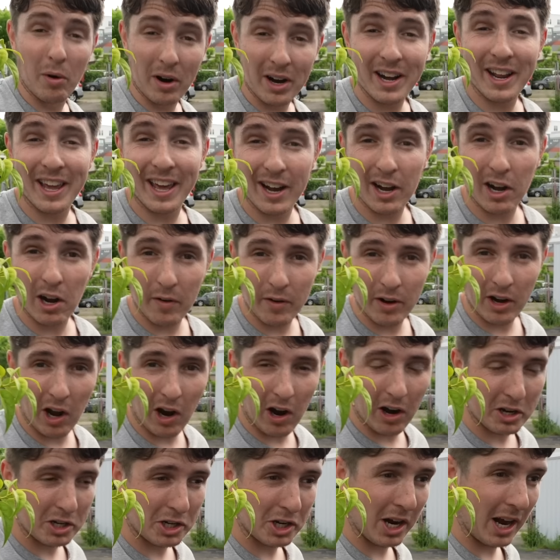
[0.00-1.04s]
We're gonna get it over to
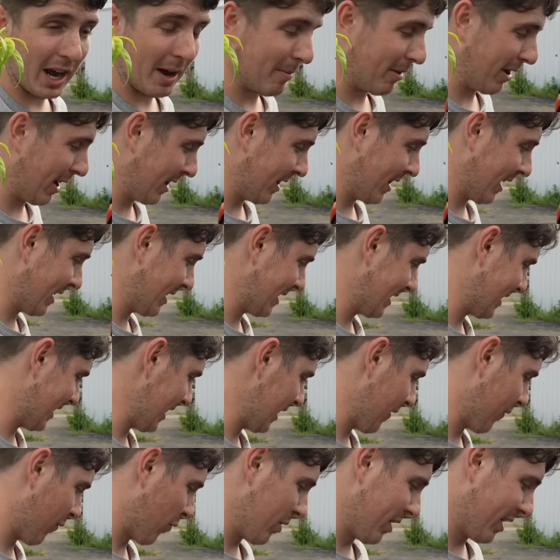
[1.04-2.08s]
our shop and then see
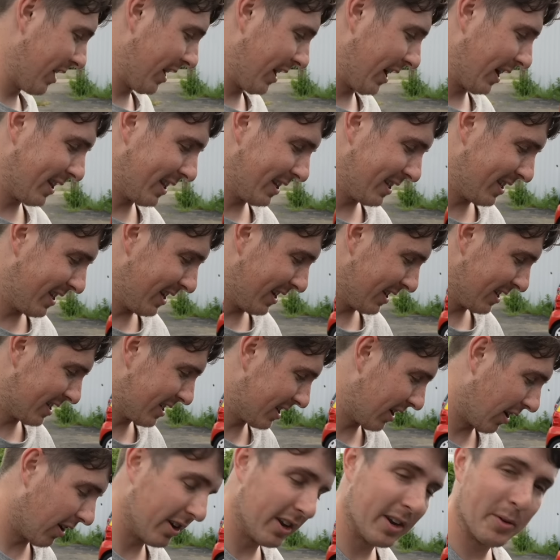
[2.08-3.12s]
if we can get this thing
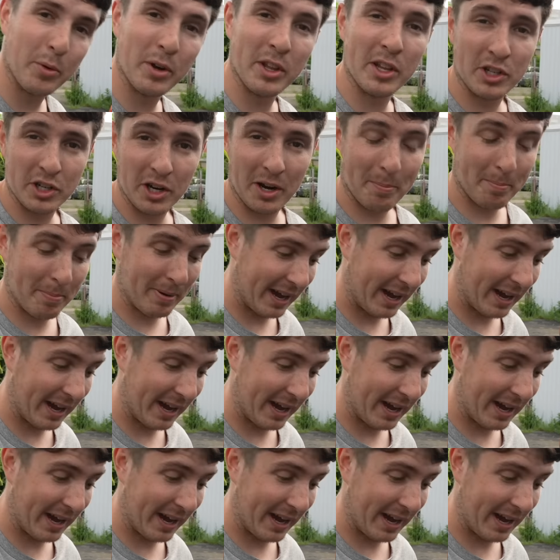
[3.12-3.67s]
started with a jump